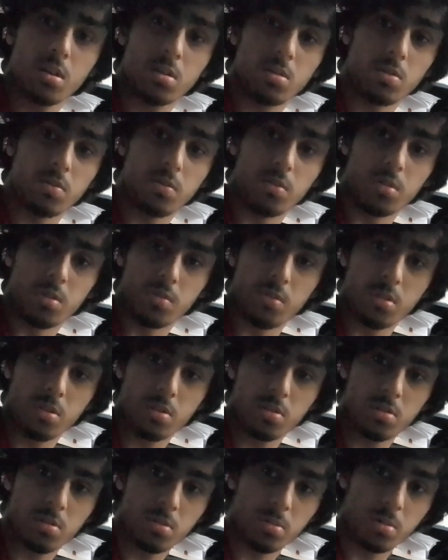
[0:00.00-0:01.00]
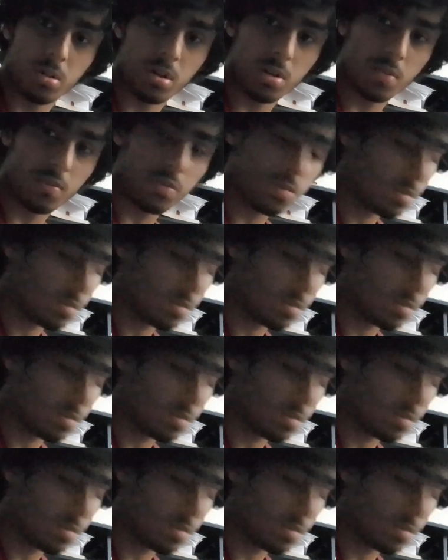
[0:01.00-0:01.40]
So for the verse we have